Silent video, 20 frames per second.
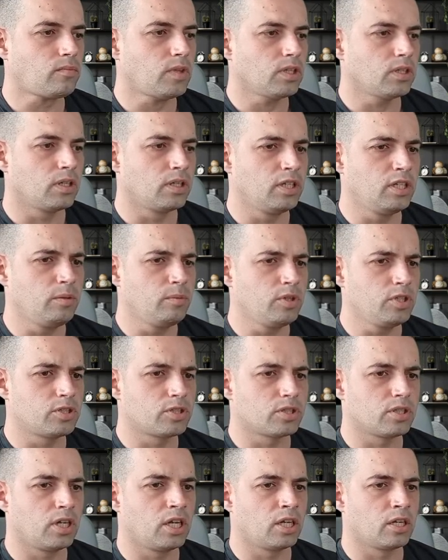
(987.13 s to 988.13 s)
an
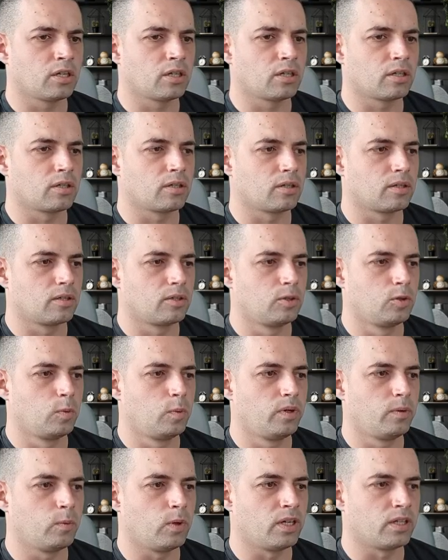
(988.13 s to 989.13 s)
image, and do
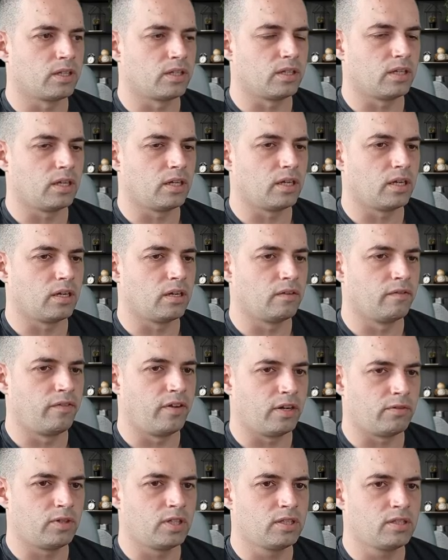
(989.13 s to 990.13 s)
we want a
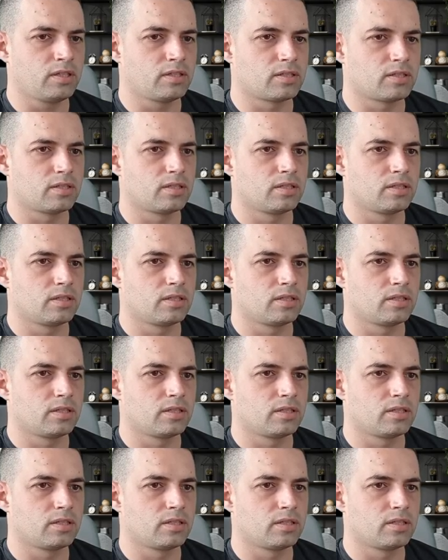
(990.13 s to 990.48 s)
variance?